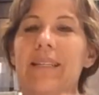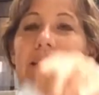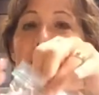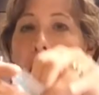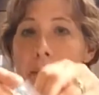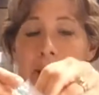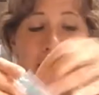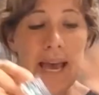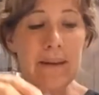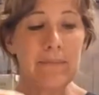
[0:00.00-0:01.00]
some
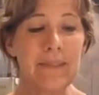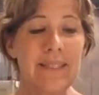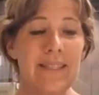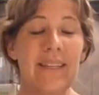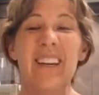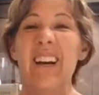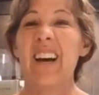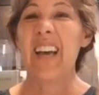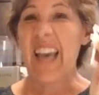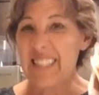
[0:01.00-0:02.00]
M&Ms,
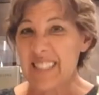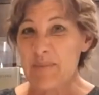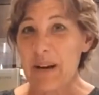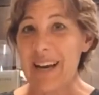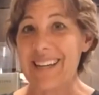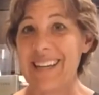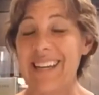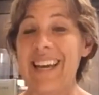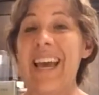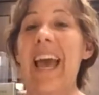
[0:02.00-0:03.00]
and some honey.
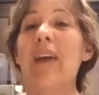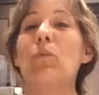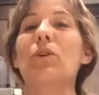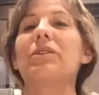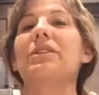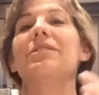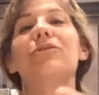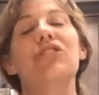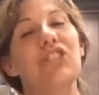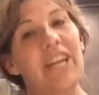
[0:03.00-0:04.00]
And we're going to
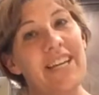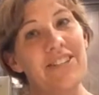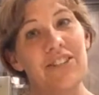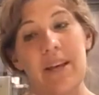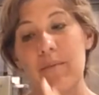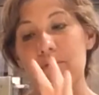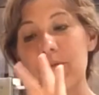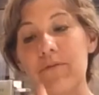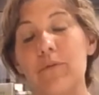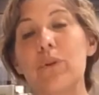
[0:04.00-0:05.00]
change them
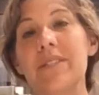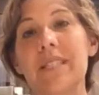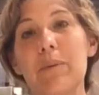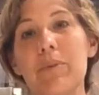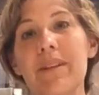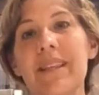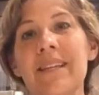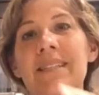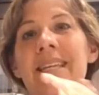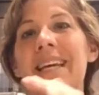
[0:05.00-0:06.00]
from four separate
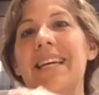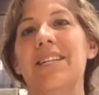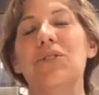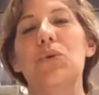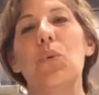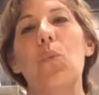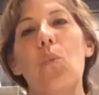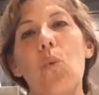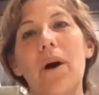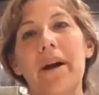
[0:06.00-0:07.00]
things into
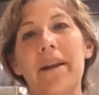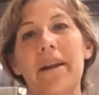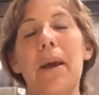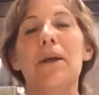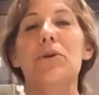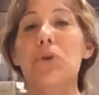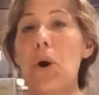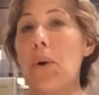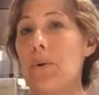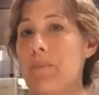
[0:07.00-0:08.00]
one
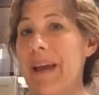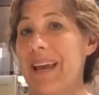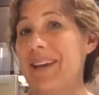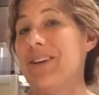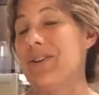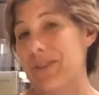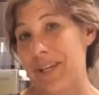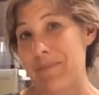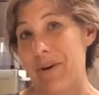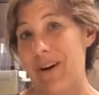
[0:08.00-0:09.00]
no-bake
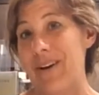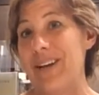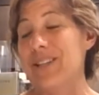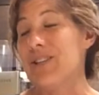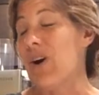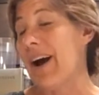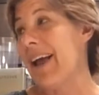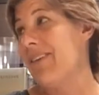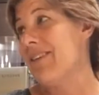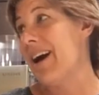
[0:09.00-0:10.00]
cookie ball. So I
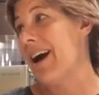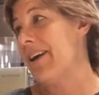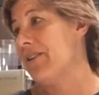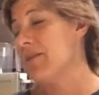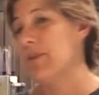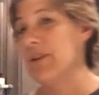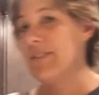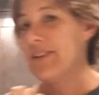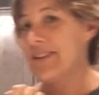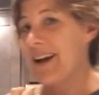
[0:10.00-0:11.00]
have Kyle. Come on over
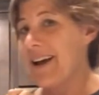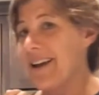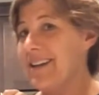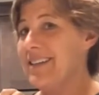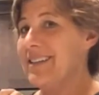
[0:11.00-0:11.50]
here, Kai.